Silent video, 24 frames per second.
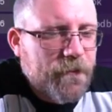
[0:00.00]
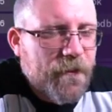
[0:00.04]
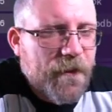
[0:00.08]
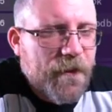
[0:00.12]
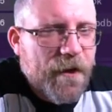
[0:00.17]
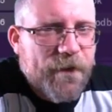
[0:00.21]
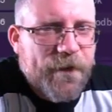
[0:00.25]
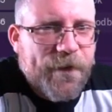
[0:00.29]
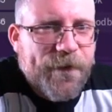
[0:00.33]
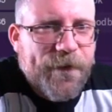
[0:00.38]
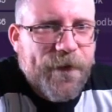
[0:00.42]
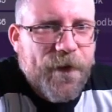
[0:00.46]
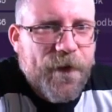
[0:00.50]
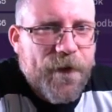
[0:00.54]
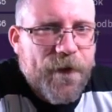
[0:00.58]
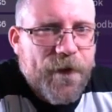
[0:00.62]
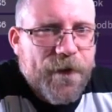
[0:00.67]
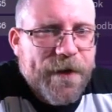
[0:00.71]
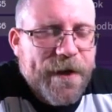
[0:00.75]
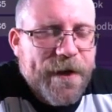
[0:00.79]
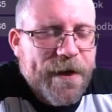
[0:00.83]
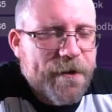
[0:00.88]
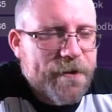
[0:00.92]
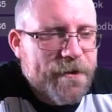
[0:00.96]

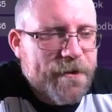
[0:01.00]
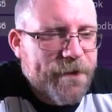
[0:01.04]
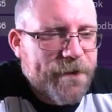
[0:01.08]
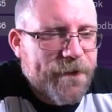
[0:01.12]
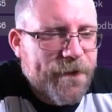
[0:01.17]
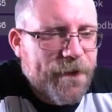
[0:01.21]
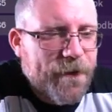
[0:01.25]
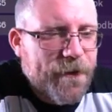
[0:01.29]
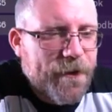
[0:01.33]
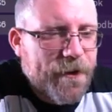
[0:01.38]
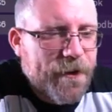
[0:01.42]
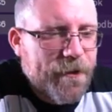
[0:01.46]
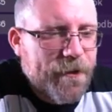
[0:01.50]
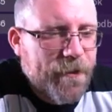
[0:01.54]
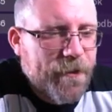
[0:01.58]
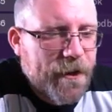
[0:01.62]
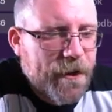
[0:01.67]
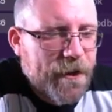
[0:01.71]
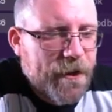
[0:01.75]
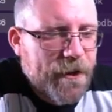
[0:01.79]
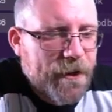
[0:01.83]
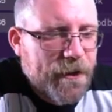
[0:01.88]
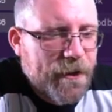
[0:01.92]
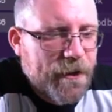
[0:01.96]
4-0 to Fulham.
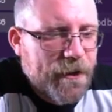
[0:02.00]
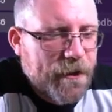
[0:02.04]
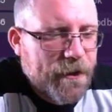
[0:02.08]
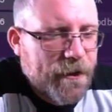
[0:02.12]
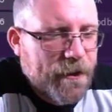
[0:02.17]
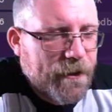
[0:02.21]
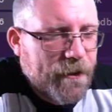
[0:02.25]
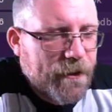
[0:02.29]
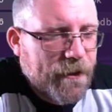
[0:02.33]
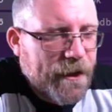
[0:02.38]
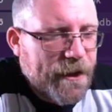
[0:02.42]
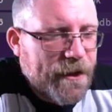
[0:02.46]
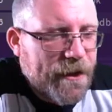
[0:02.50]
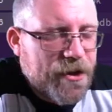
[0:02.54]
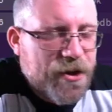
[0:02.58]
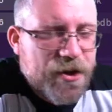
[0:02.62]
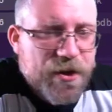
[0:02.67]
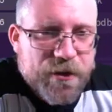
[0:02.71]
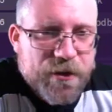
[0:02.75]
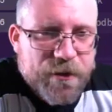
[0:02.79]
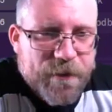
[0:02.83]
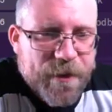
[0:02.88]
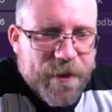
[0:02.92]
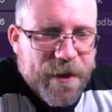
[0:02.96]
It
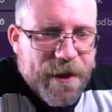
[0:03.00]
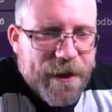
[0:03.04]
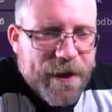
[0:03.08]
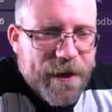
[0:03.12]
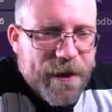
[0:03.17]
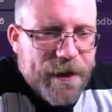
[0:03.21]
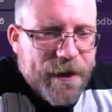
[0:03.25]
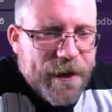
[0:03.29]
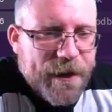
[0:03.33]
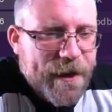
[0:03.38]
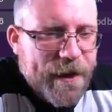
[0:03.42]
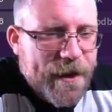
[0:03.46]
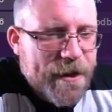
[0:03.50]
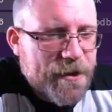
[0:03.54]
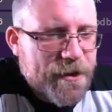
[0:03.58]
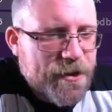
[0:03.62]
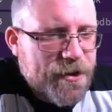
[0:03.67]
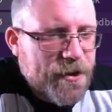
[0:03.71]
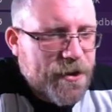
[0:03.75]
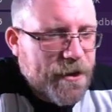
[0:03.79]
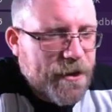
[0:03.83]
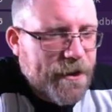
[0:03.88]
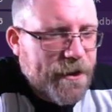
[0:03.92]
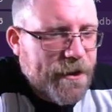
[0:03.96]
should be
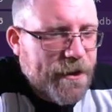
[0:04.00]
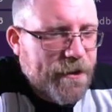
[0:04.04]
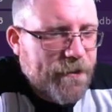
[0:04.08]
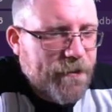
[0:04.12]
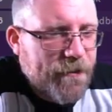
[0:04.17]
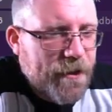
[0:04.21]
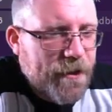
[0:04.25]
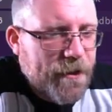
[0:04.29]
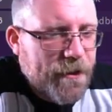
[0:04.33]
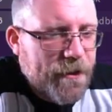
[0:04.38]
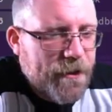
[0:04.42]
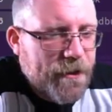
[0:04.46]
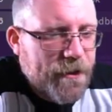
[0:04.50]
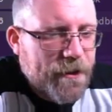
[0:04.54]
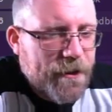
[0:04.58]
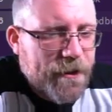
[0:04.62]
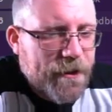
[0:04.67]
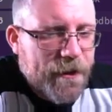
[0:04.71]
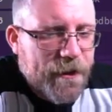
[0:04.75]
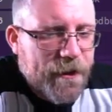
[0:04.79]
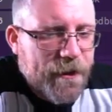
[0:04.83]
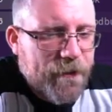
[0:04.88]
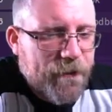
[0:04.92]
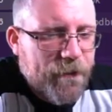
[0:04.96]
against Gillingham,
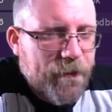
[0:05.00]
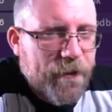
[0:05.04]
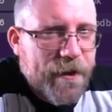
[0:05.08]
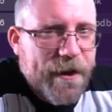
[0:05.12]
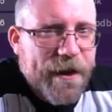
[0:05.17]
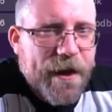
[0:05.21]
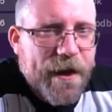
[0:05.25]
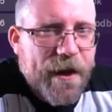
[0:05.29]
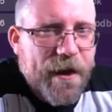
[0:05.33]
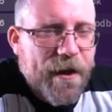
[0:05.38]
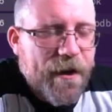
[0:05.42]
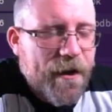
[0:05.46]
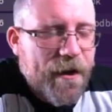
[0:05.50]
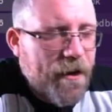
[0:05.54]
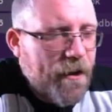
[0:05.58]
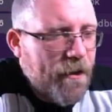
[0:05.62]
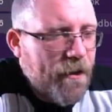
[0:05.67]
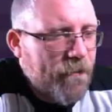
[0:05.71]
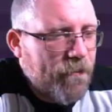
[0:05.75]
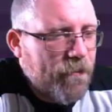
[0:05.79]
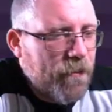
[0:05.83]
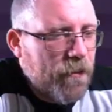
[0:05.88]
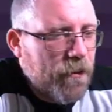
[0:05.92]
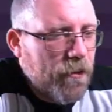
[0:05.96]
and we
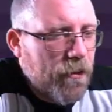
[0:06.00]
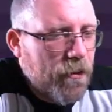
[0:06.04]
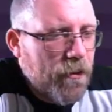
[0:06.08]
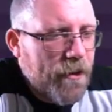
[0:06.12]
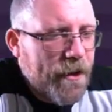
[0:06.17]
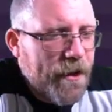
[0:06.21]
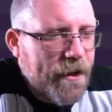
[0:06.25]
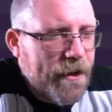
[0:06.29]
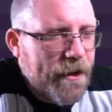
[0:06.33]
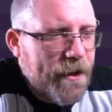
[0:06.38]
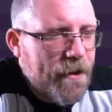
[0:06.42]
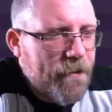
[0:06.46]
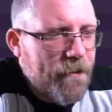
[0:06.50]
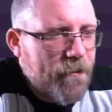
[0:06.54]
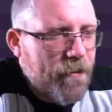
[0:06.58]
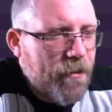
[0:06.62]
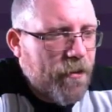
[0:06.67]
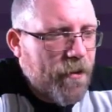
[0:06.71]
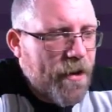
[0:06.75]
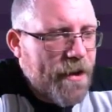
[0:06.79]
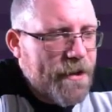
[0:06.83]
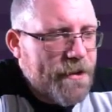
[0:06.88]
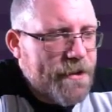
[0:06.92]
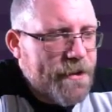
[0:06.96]
are looking
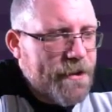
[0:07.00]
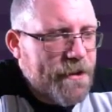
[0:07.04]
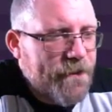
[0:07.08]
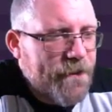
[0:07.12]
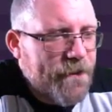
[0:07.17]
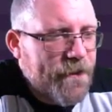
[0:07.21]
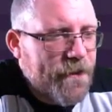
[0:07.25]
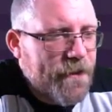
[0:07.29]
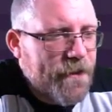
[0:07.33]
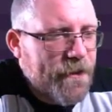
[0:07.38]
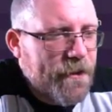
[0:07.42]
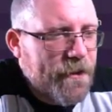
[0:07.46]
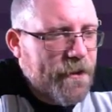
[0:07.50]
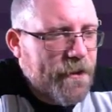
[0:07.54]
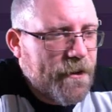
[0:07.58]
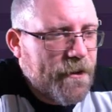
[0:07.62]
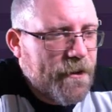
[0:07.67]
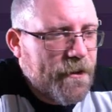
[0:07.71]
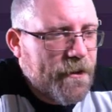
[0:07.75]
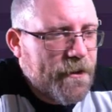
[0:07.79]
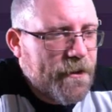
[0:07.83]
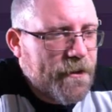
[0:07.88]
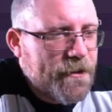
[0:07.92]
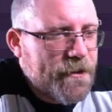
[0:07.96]
impressive
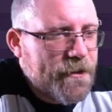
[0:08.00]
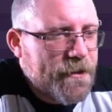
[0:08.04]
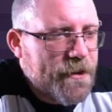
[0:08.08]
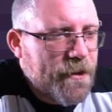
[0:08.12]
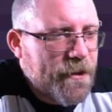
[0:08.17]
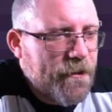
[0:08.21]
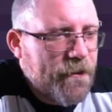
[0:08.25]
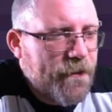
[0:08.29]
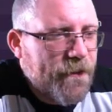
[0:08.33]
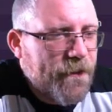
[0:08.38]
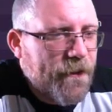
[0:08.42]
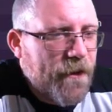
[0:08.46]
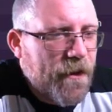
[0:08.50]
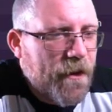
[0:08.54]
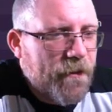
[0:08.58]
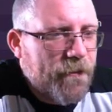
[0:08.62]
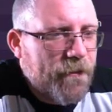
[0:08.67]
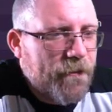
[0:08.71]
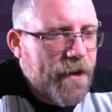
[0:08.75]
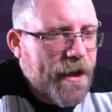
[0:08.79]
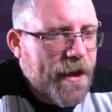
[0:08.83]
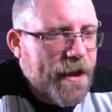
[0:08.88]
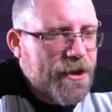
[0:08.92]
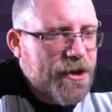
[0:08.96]
so far.
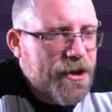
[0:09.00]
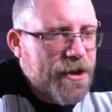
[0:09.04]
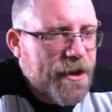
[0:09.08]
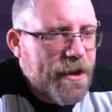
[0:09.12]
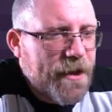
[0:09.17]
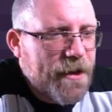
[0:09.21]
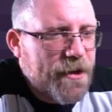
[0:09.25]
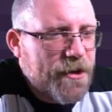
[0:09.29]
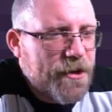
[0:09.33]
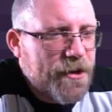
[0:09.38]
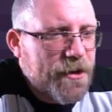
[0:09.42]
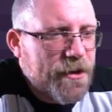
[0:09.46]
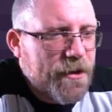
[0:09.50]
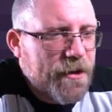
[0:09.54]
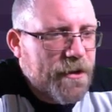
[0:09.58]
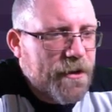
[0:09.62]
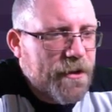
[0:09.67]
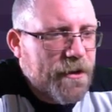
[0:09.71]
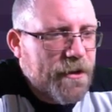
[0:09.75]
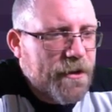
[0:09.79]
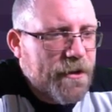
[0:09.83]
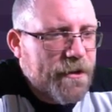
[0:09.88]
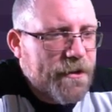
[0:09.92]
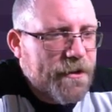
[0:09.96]
Racic,
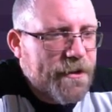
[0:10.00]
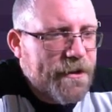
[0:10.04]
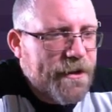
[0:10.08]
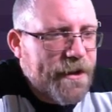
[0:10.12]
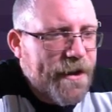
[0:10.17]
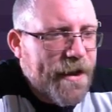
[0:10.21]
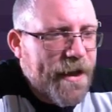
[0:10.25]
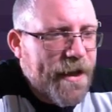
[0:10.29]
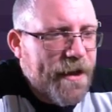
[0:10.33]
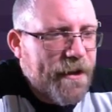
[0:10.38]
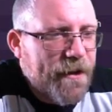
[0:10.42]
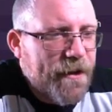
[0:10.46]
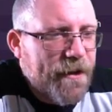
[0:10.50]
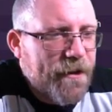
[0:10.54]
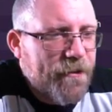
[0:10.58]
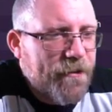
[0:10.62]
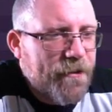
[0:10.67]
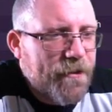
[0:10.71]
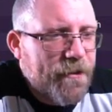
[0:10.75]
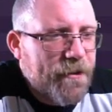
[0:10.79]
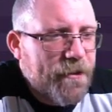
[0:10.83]
Diallo